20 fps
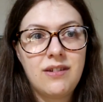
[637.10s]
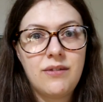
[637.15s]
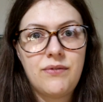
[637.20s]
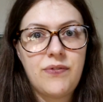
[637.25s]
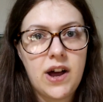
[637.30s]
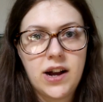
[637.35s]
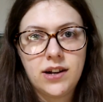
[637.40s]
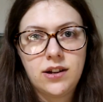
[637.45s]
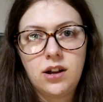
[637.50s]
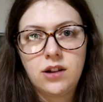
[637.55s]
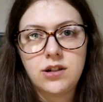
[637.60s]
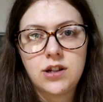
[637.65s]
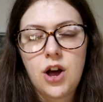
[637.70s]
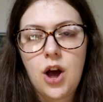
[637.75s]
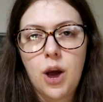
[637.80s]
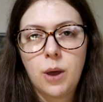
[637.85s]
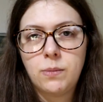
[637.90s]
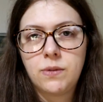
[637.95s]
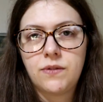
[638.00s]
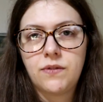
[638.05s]
find loads of
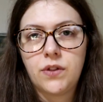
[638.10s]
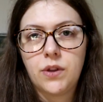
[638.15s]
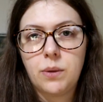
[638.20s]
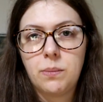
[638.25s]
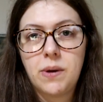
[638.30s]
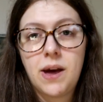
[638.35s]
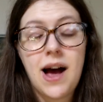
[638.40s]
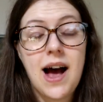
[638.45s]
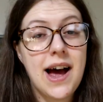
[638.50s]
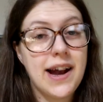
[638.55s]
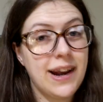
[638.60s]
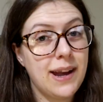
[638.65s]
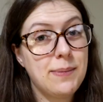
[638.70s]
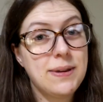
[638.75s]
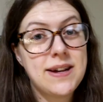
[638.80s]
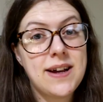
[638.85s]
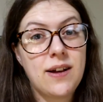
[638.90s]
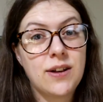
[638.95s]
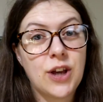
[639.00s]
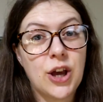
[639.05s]
homes for them. And let
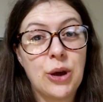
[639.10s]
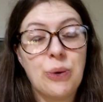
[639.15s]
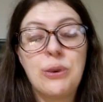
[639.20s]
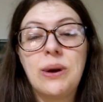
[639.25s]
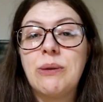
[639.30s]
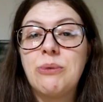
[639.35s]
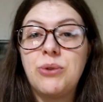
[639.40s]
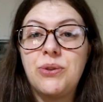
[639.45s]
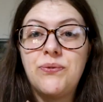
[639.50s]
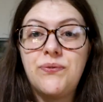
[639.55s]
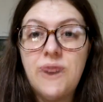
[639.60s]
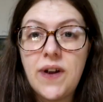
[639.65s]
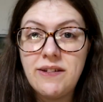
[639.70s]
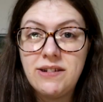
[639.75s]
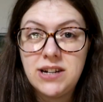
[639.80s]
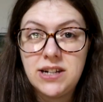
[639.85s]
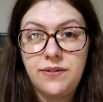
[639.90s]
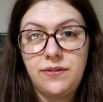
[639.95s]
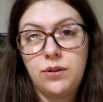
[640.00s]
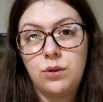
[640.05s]
me tell you, it was
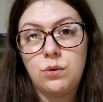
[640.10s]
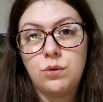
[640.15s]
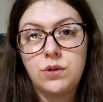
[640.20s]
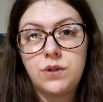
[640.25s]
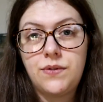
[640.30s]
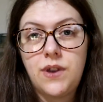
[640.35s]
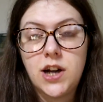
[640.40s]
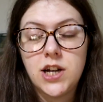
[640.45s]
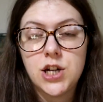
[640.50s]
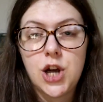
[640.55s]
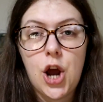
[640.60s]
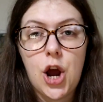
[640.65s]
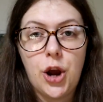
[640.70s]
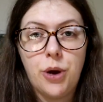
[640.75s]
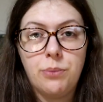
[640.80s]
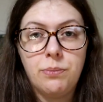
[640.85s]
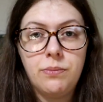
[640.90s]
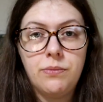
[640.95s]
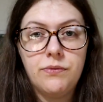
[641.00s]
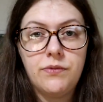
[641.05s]
very difficult to find a
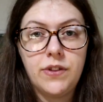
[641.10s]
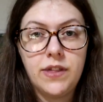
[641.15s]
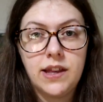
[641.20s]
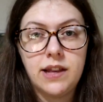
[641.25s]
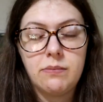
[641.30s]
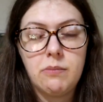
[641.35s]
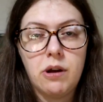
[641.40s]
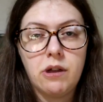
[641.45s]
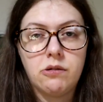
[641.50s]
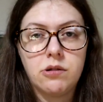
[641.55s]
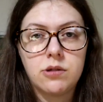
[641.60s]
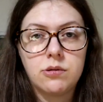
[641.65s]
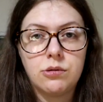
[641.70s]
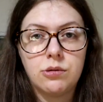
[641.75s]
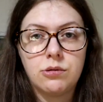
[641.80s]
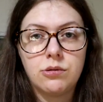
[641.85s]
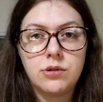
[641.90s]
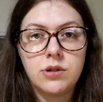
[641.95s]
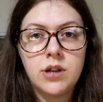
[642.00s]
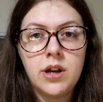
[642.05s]
home for these
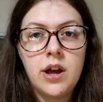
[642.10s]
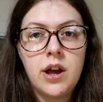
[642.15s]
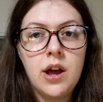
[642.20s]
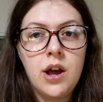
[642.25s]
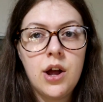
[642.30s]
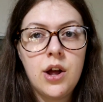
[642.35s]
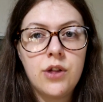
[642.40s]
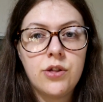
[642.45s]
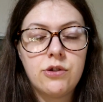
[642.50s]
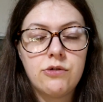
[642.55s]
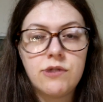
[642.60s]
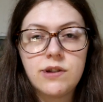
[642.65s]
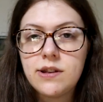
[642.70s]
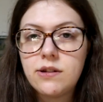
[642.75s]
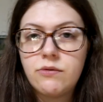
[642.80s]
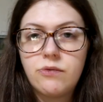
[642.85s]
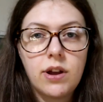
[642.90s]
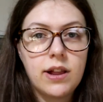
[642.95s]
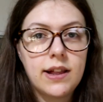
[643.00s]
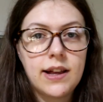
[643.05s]
microsquirrels. There
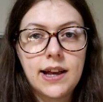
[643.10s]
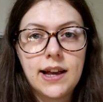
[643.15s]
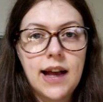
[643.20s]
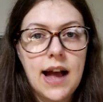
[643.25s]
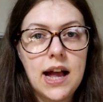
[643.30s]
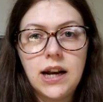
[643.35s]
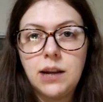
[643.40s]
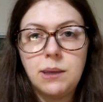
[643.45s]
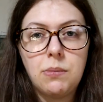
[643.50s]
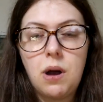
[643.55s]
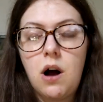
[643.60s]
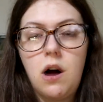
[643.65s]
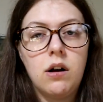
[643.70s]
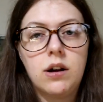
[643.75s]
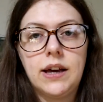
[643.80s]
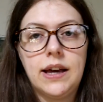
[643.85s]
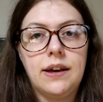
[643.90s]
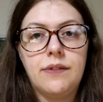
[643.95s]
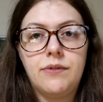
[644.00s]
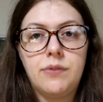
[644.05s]
isn't really any
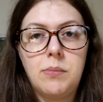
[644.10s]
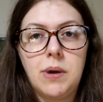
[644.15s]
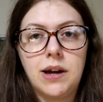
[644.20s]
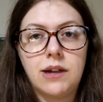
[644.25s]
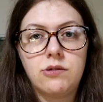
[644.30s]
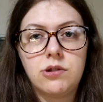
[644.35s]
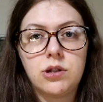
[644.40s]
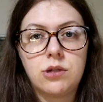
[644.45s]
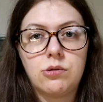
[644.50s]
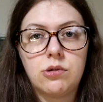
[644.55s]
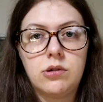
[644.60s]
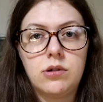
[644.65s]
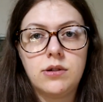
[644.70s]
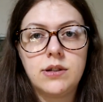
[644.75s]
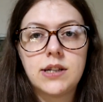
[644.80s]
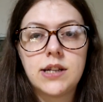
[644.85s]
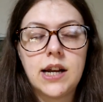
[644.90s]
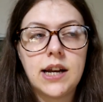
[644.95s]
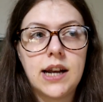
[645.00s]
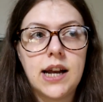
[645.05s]
market for
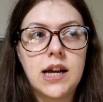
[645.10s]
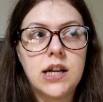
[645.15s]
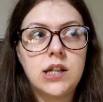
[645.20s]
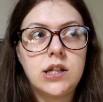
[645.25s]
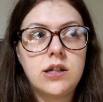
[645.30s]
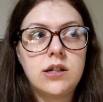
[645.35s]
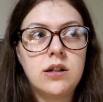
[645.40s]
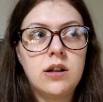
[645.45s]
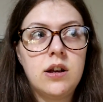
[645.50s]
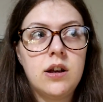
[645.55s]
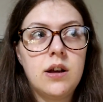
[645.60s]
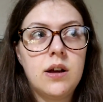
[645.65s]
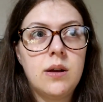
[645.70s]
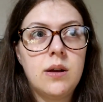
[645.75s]
microsquirrels unless